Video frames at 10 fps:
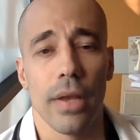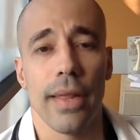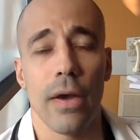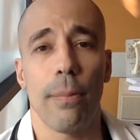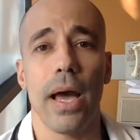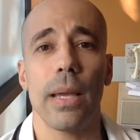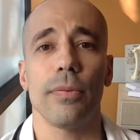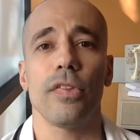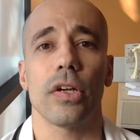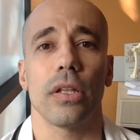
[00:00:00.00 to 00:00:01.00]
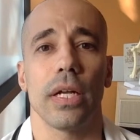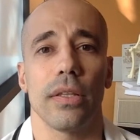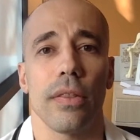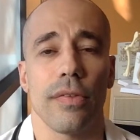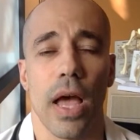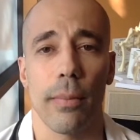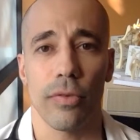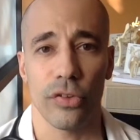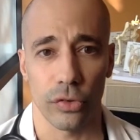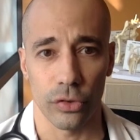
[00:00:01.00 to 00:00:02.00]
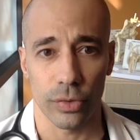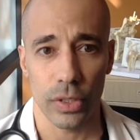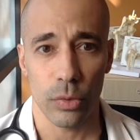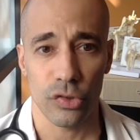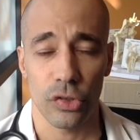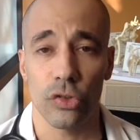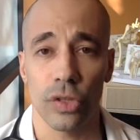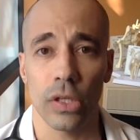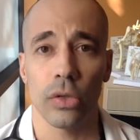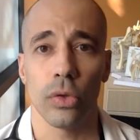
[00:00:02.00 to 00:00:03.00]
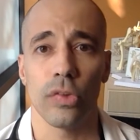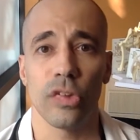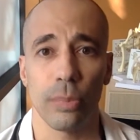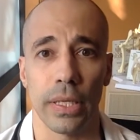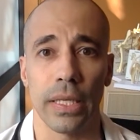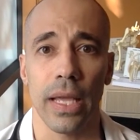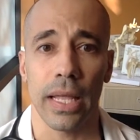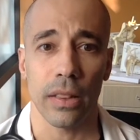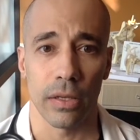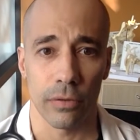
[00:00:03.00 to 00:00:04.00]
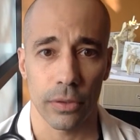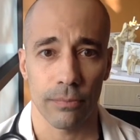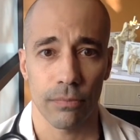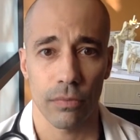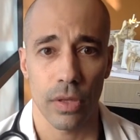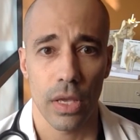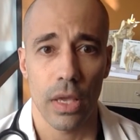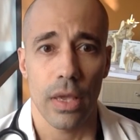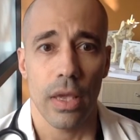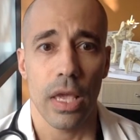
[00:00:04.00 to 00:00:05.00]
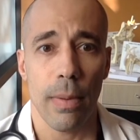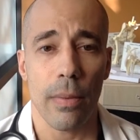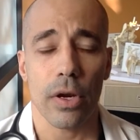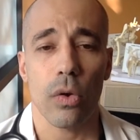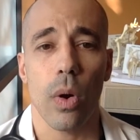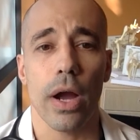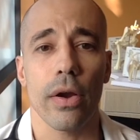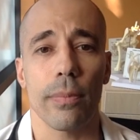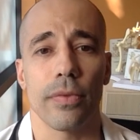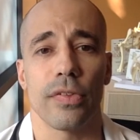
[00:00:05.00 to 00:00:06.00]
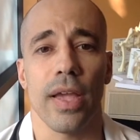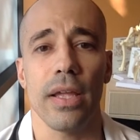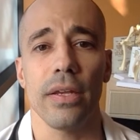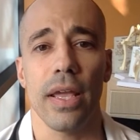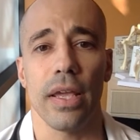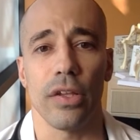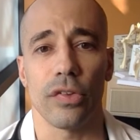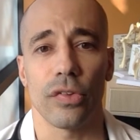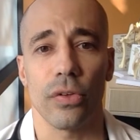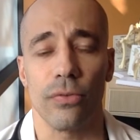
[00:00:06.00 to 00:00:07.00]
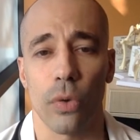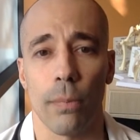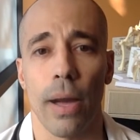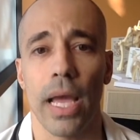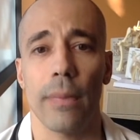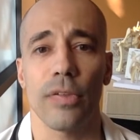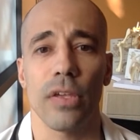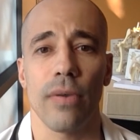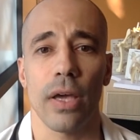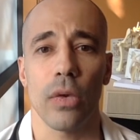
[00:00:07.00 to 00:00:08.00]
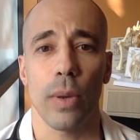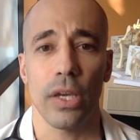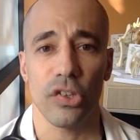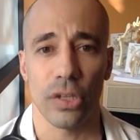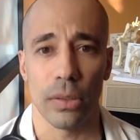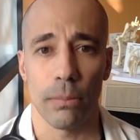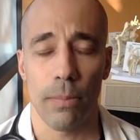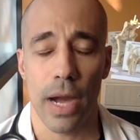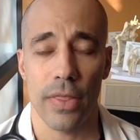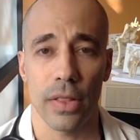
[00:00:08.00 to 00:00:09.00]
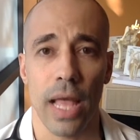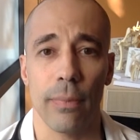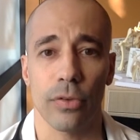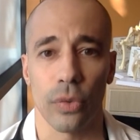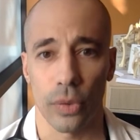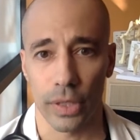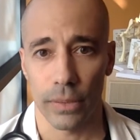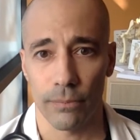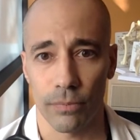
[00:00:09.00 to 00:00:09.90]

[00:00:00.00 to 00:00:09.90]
Now, biopsies are collected at the time of surgery, which usually includes spleen and liver. It may require up to ten days for biopsy evaluation by the laboratory,